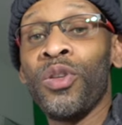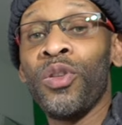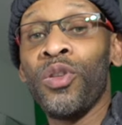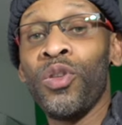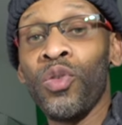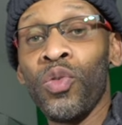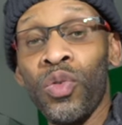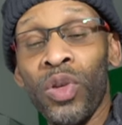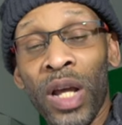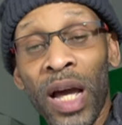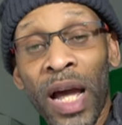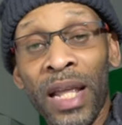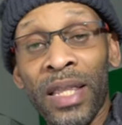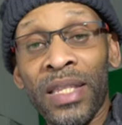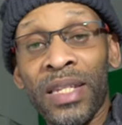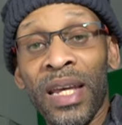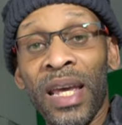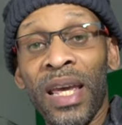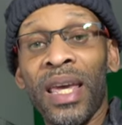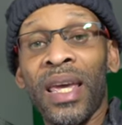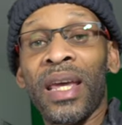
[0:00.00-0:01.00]
do not
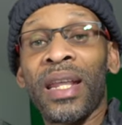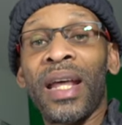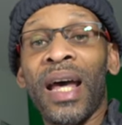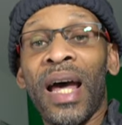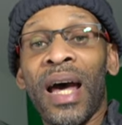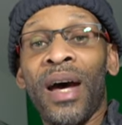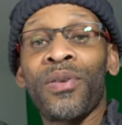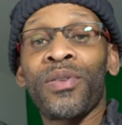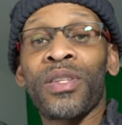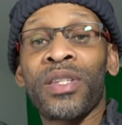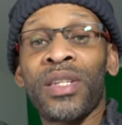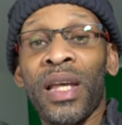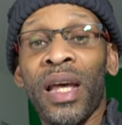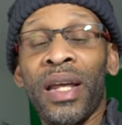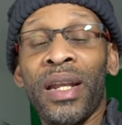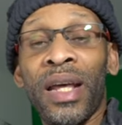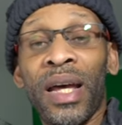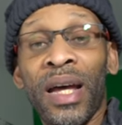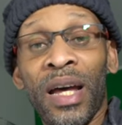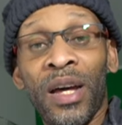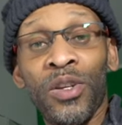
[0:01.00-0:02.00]
take it
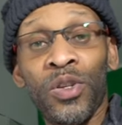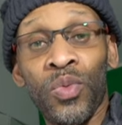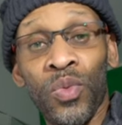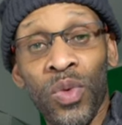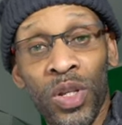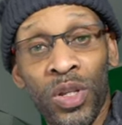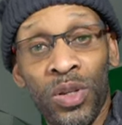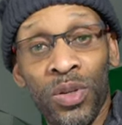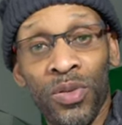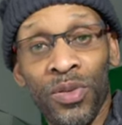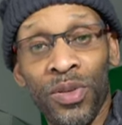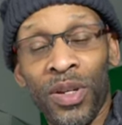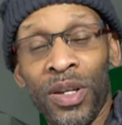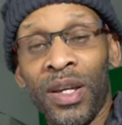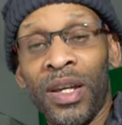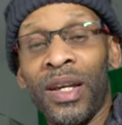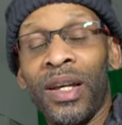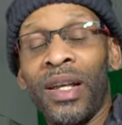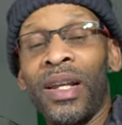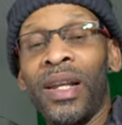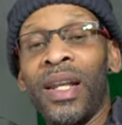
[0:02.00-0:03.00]
outside the house with you.
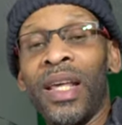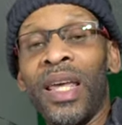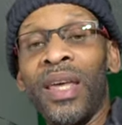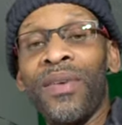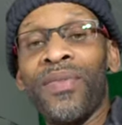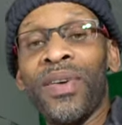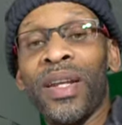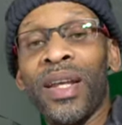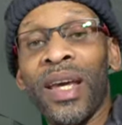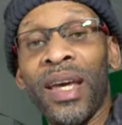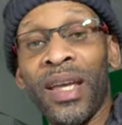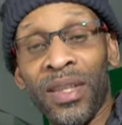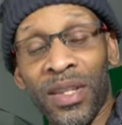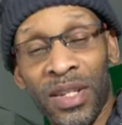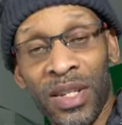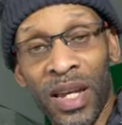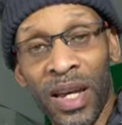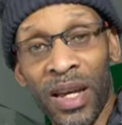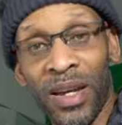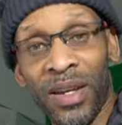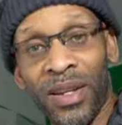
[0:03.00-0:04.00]
Leave it
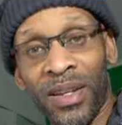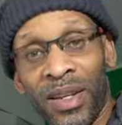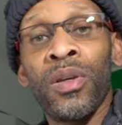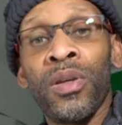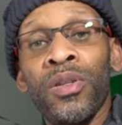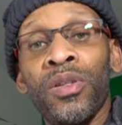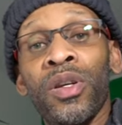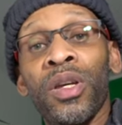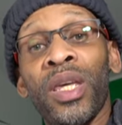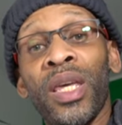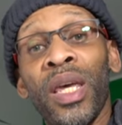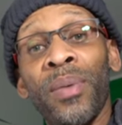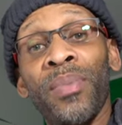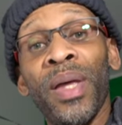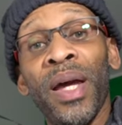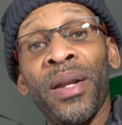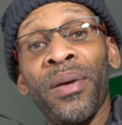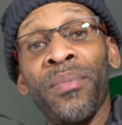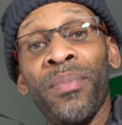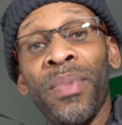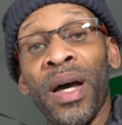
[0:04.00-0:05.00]
inside. So keep
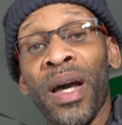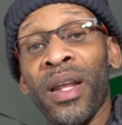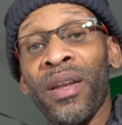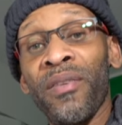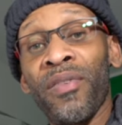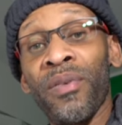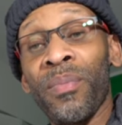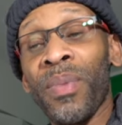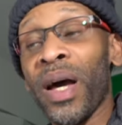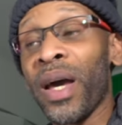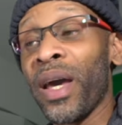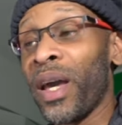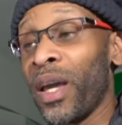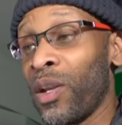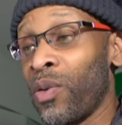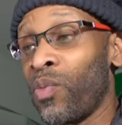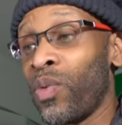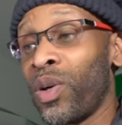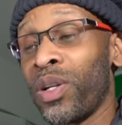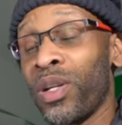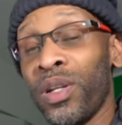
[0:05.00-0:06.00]
that in mind if you buy
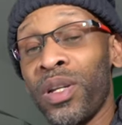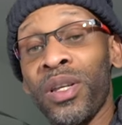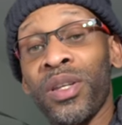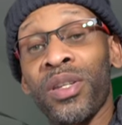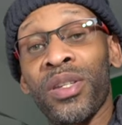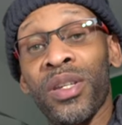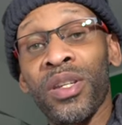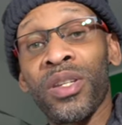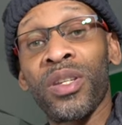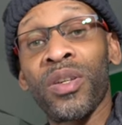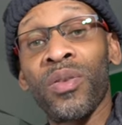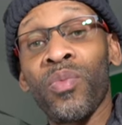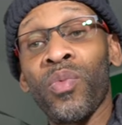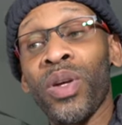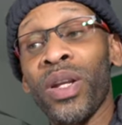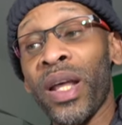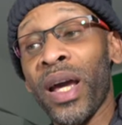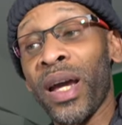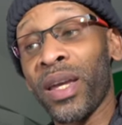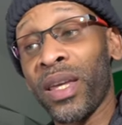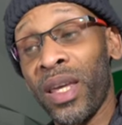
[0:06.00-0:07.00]
any one of these systems
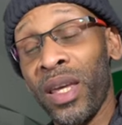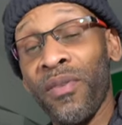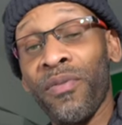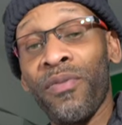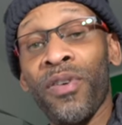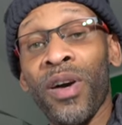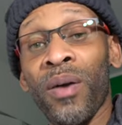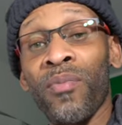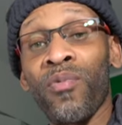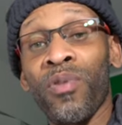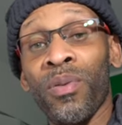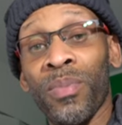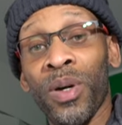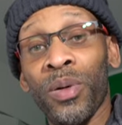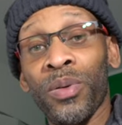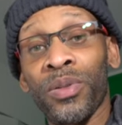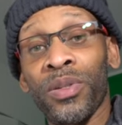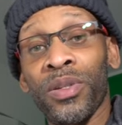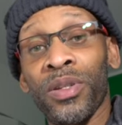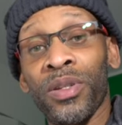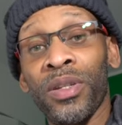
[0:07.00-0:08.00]
with that key fob
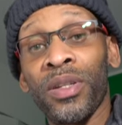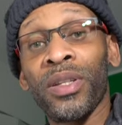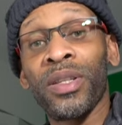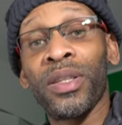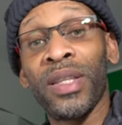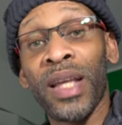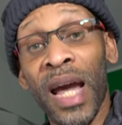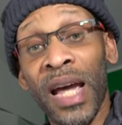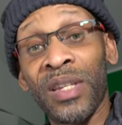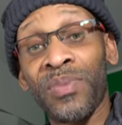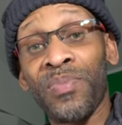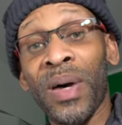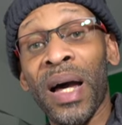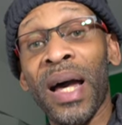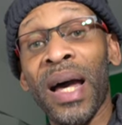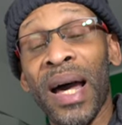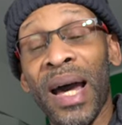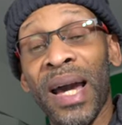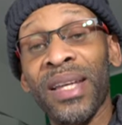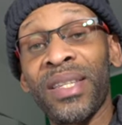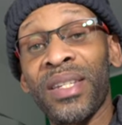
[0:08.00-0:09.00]
remote. That's my
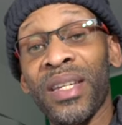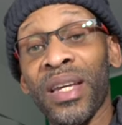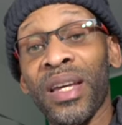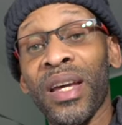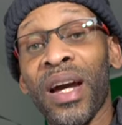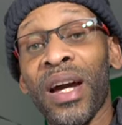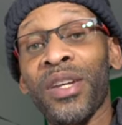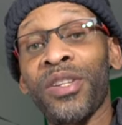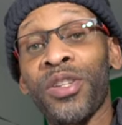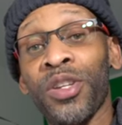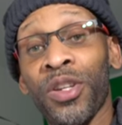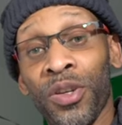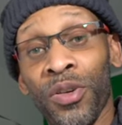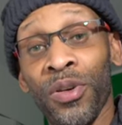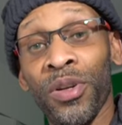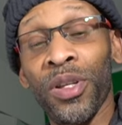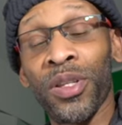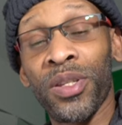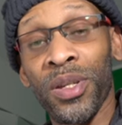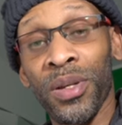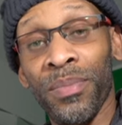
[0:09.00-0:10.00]
I T guy
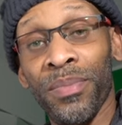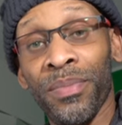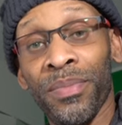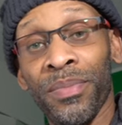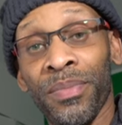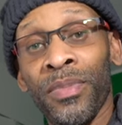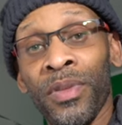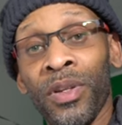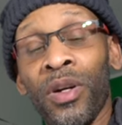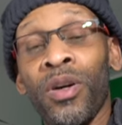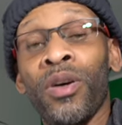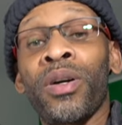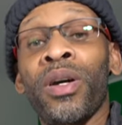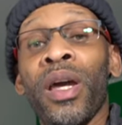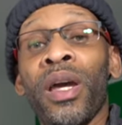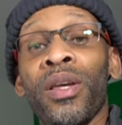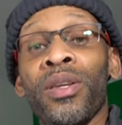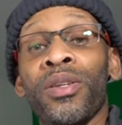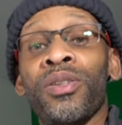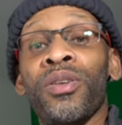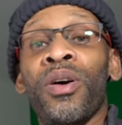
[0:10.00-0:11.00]
security tip.
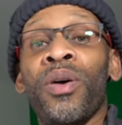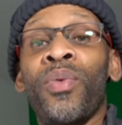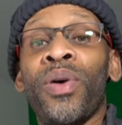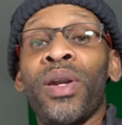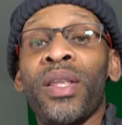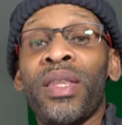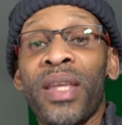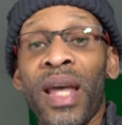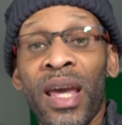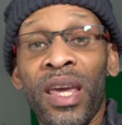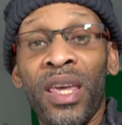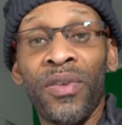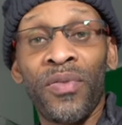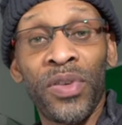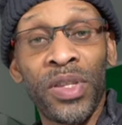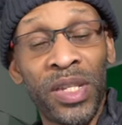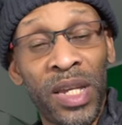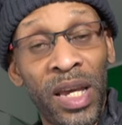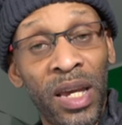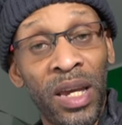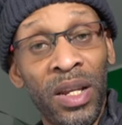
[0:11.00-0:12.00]
Okay, so I want to thank you
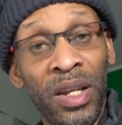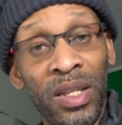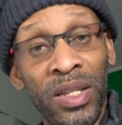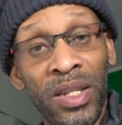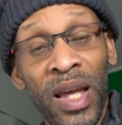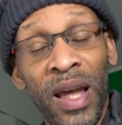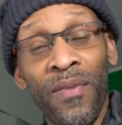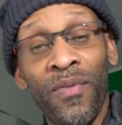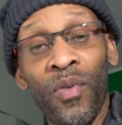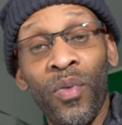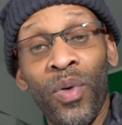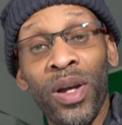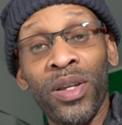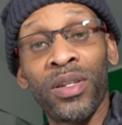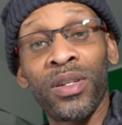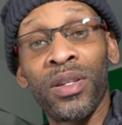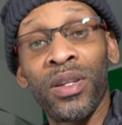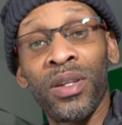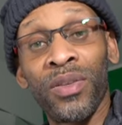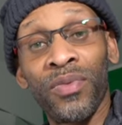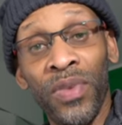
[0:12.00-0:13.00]
for taking the time for
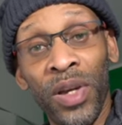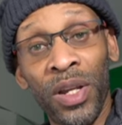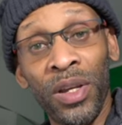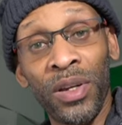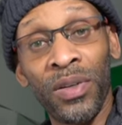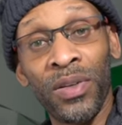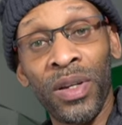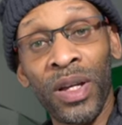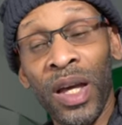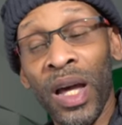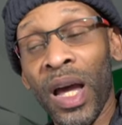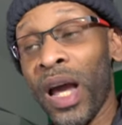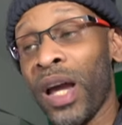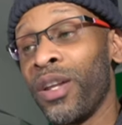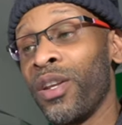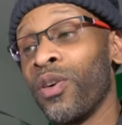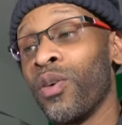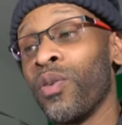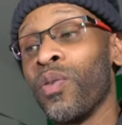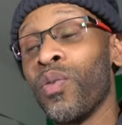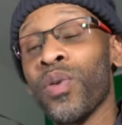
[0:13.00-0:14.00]
watching this video. I
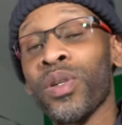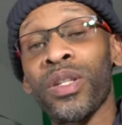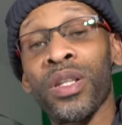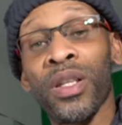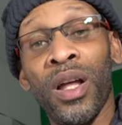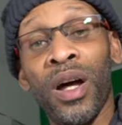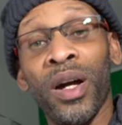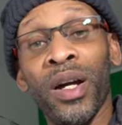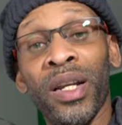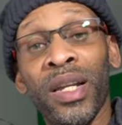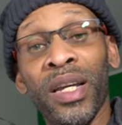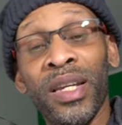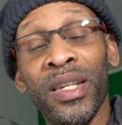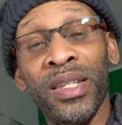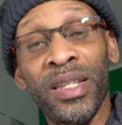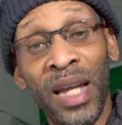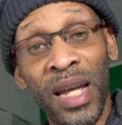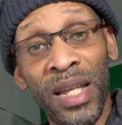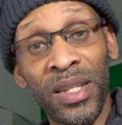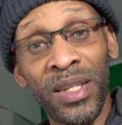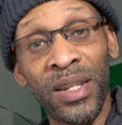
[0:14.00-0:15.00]
know it was long and
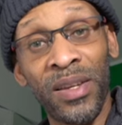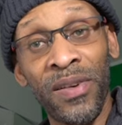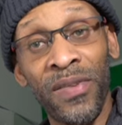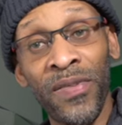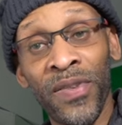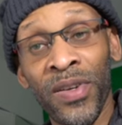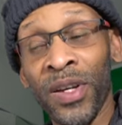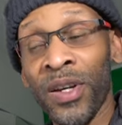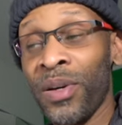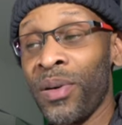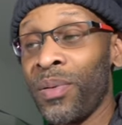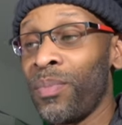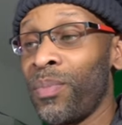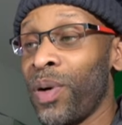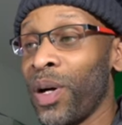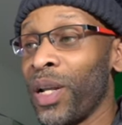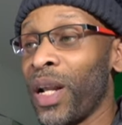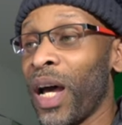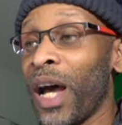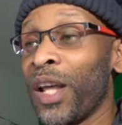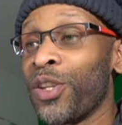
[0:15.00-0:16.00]
extensive,
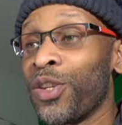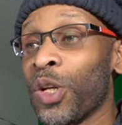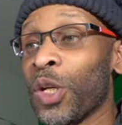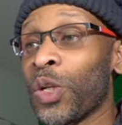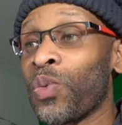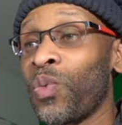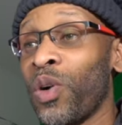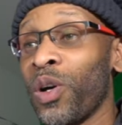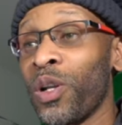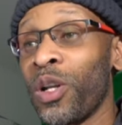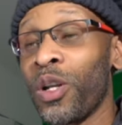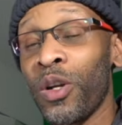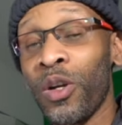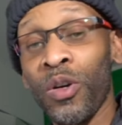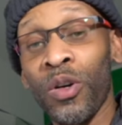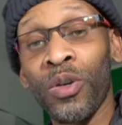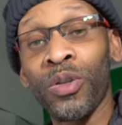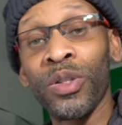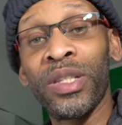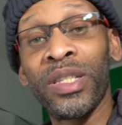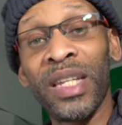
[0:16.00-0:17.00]
but I just wanted to
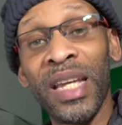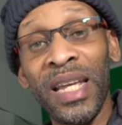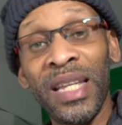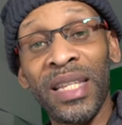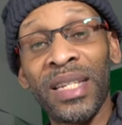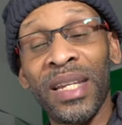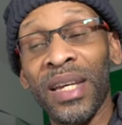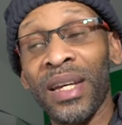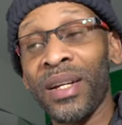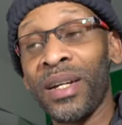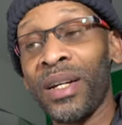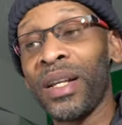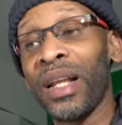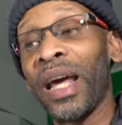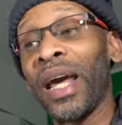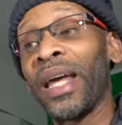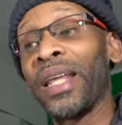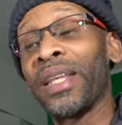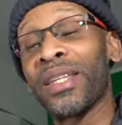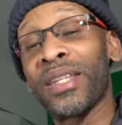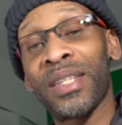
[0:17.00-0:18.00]
go detail
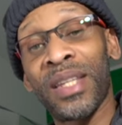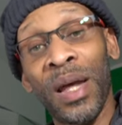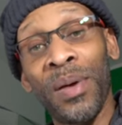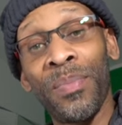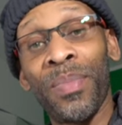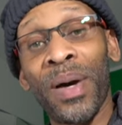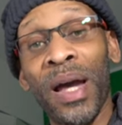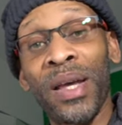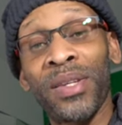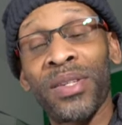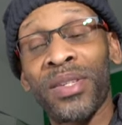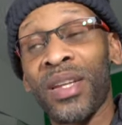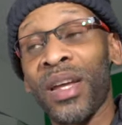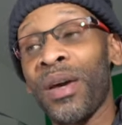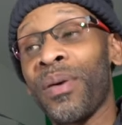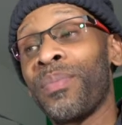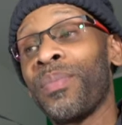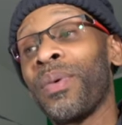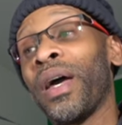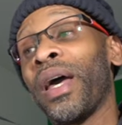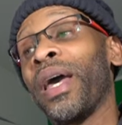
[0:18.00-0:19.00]
and step by
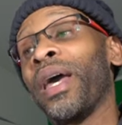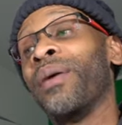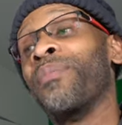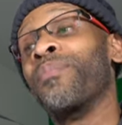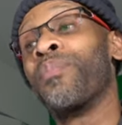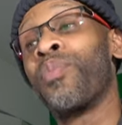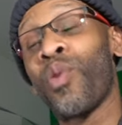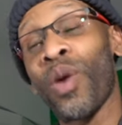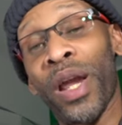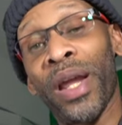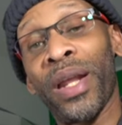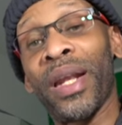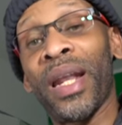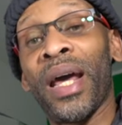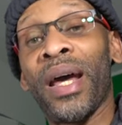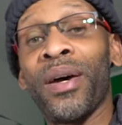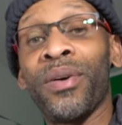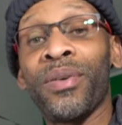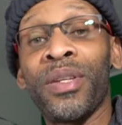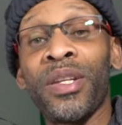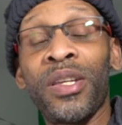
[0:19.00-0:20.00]
step and break
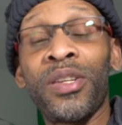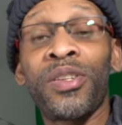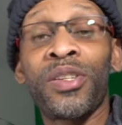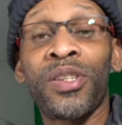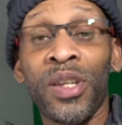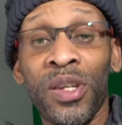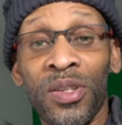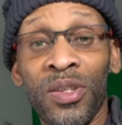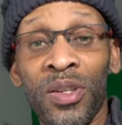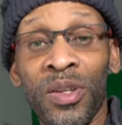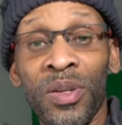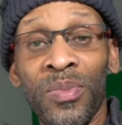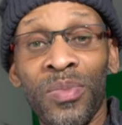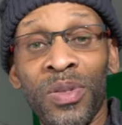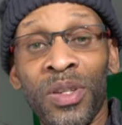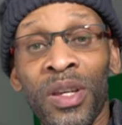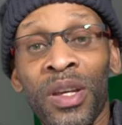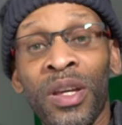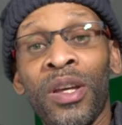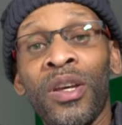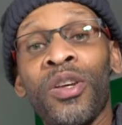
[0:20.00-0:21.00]
down these
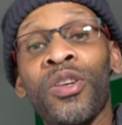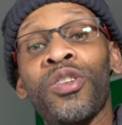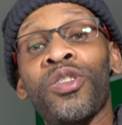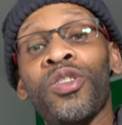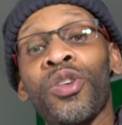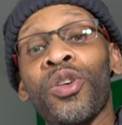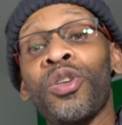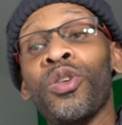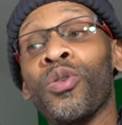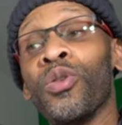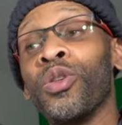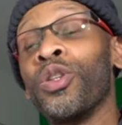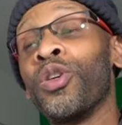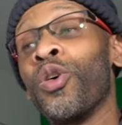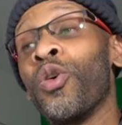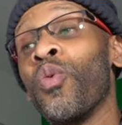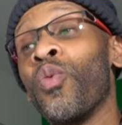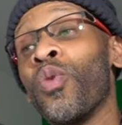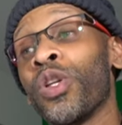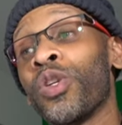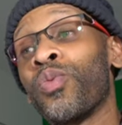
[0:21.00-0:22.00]
systems so you'll
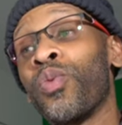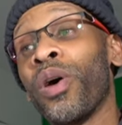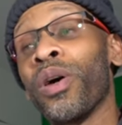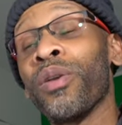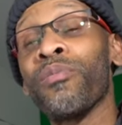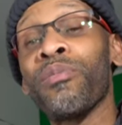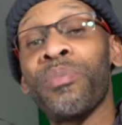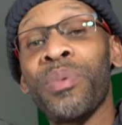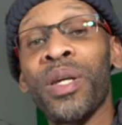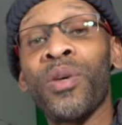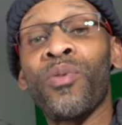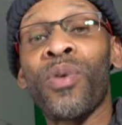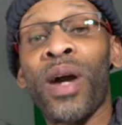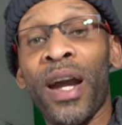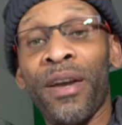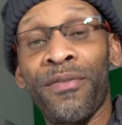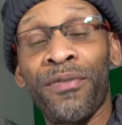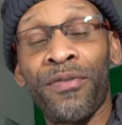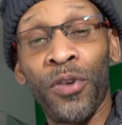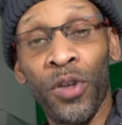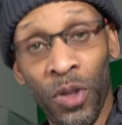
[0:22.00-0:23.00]
know which one will be
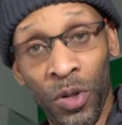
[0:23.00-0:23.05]
right for